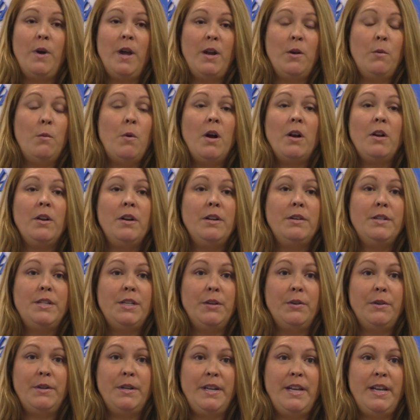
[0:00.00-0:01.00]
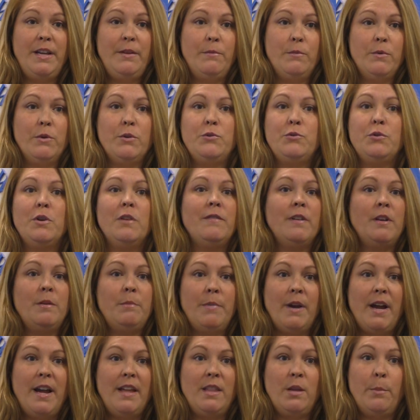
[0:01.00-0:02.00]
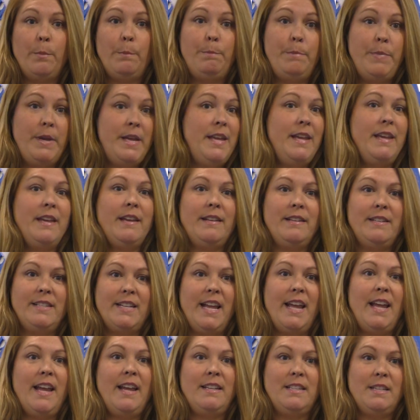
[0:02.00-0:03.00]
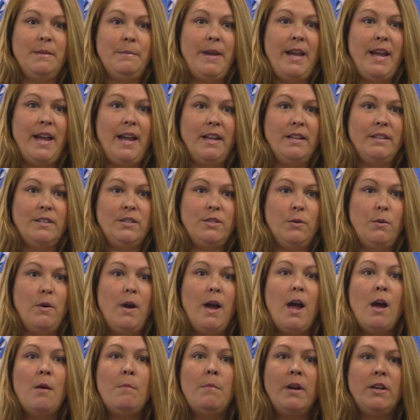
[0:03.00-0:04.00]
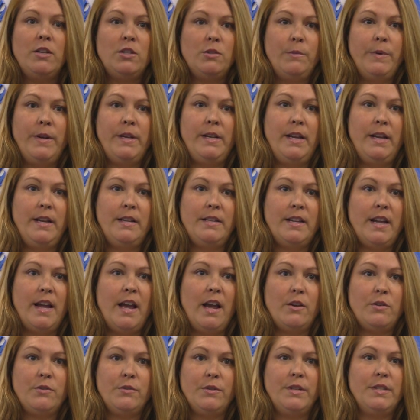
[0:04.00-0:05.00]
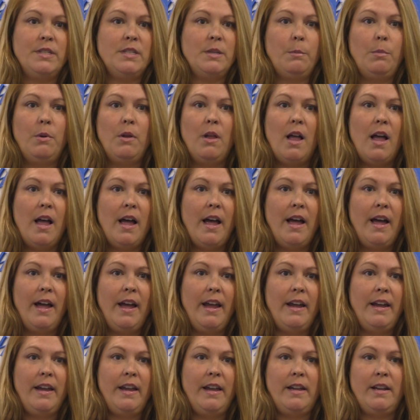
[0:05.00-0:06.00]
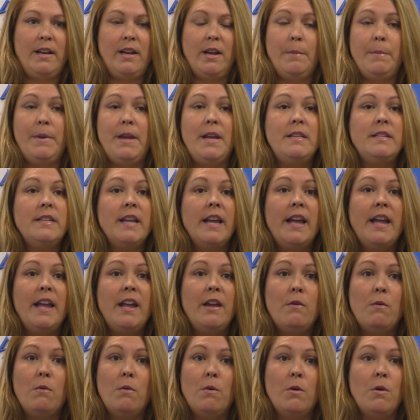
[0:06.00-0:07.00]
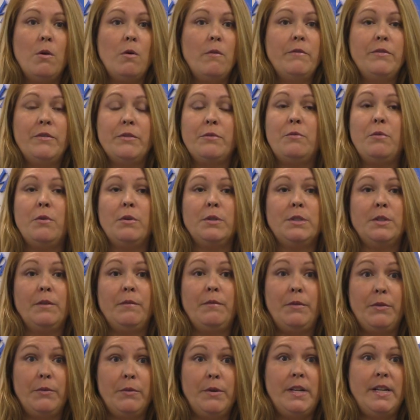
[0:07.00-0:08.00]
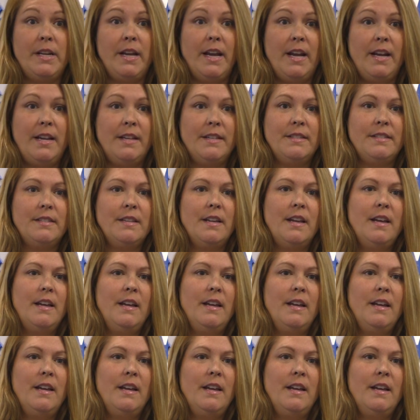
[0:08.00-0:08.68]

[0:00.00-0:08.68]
In a water utility, we're driven by the peak day demand. So how much we need to actually supply in a peak day or over the course of three days.